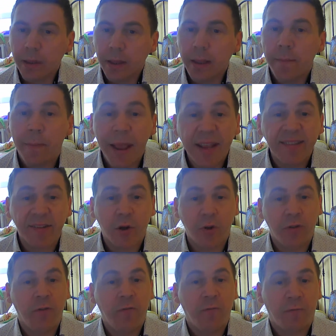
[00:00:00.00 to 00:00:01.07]
based on
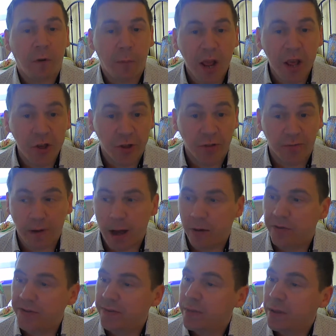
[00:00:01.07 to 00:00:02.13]
information
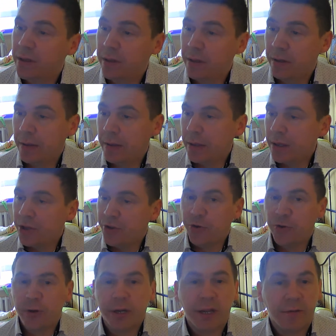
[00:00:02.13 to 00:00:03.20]
found
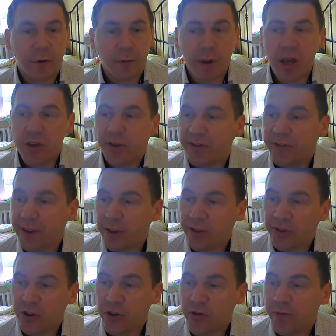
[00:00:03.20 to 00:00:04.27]
during information
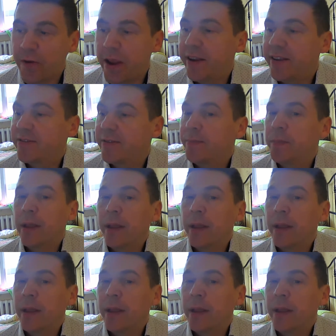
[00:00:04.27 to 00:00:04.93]
search phase.